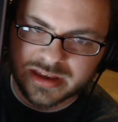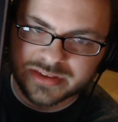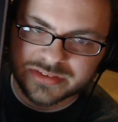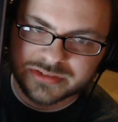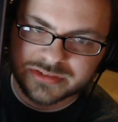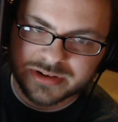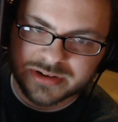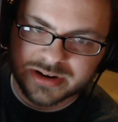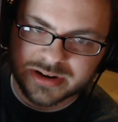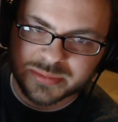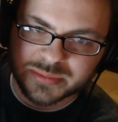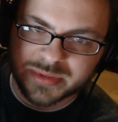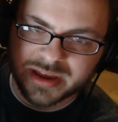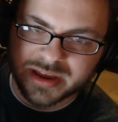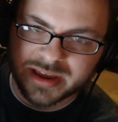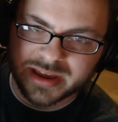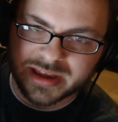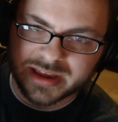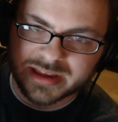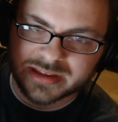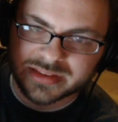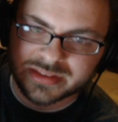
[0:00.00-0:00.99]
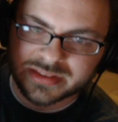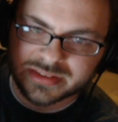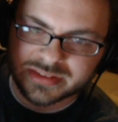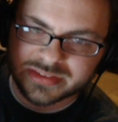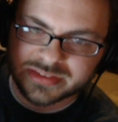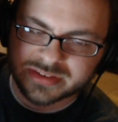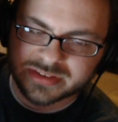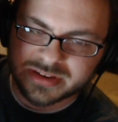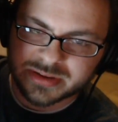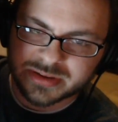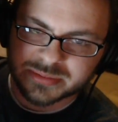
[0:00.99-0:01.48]
surrounded by
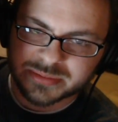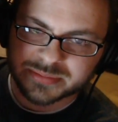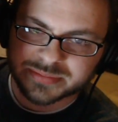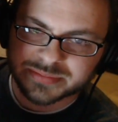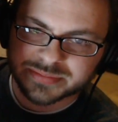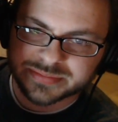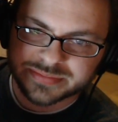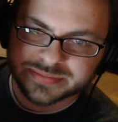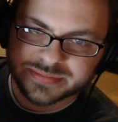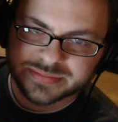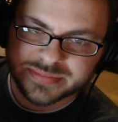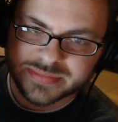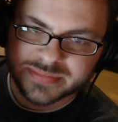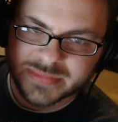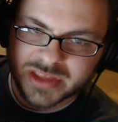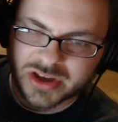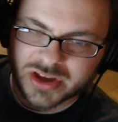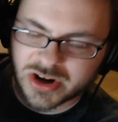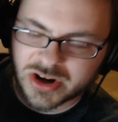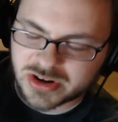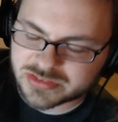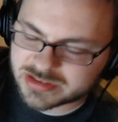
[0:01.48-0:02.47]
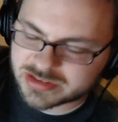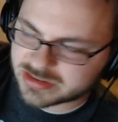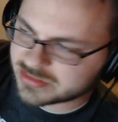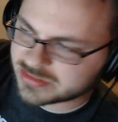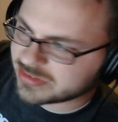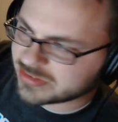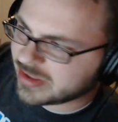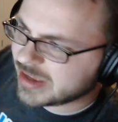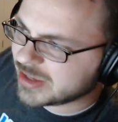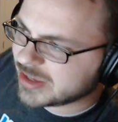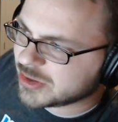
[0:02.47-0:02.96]
some guards, it
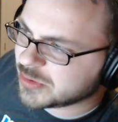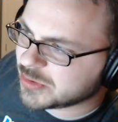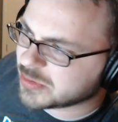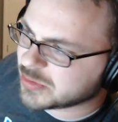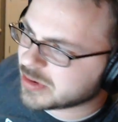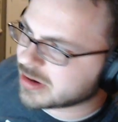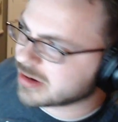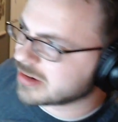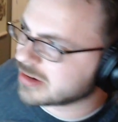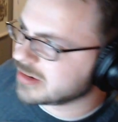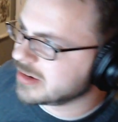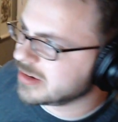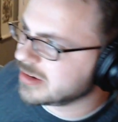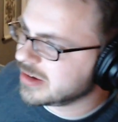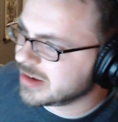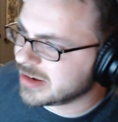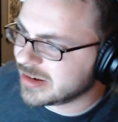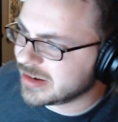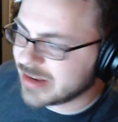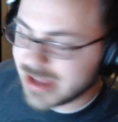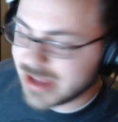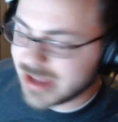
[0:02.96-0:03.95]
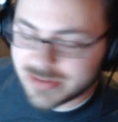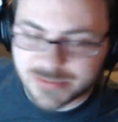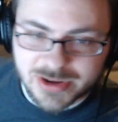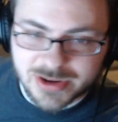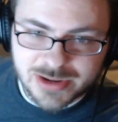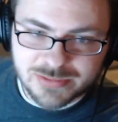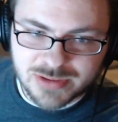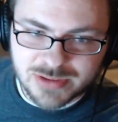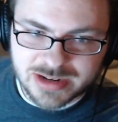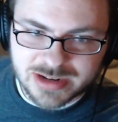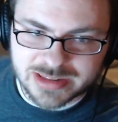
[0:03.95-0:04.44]
looks like, who are not
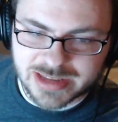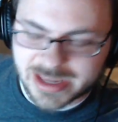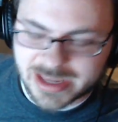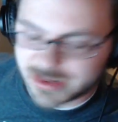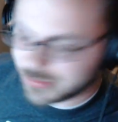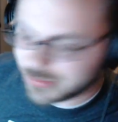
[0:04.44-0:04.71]
very friendly, I